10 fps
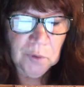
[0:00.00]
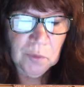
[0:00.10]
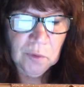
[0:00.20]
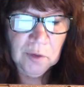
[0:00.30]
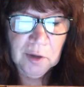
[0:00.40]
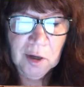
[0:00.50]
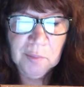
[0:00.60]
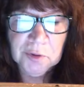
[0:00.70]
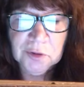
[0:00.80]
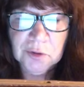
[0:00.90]
or the
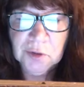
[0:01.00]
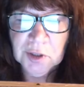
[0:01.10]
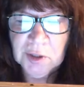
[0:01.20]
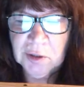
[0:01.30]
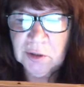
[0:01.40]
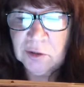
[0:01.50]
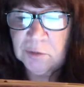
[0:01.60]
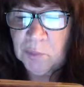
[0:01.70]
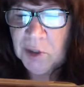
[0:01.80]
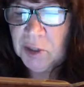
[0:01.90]
opportunity
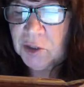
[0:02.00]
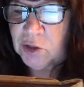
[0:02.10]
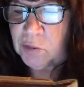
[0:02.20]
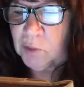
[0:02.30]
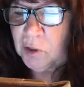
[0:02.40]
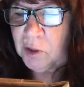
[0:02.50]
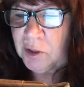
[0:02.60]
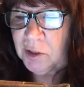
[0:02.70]
could pass you by.